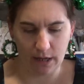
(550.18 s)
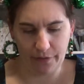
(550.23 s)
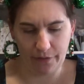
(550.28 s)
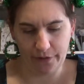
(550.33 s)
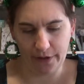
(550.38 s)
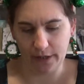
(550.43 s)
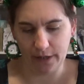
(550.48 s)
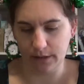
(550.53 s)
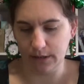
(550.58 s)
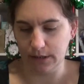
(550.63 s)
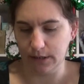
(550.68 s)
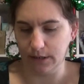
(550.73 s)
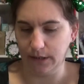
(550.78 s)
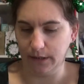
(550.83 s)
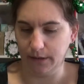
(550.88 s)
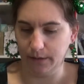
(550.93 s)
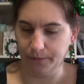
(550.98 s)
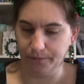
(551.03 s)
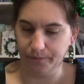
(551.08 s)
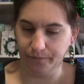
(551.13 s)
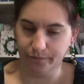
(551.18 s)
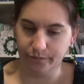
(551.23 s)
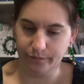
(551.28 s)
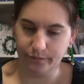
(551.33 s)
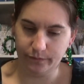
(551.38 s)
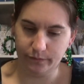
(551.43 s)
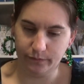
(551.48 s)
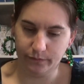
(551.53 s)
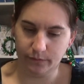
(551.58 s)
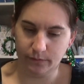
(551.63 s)
I think um,
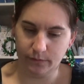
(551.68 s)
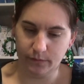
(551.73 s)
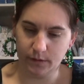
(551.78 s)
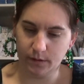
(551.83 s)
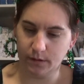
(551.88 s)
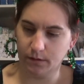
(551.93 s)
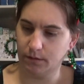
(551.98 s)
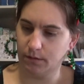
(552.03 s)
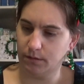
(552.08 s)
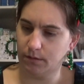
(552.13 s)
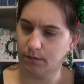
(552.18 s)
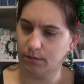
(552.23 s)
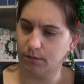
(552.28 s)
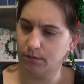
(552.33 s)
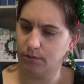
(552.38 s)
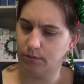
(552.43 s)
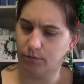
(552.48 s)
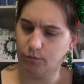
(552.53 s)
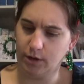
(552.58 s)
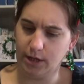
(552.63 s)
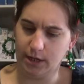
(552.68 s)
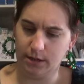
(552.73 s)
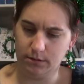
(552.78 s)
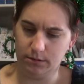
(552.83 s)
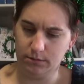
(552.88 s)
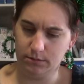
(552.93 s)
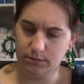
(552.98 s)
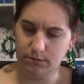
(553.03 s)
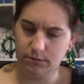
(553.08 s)
well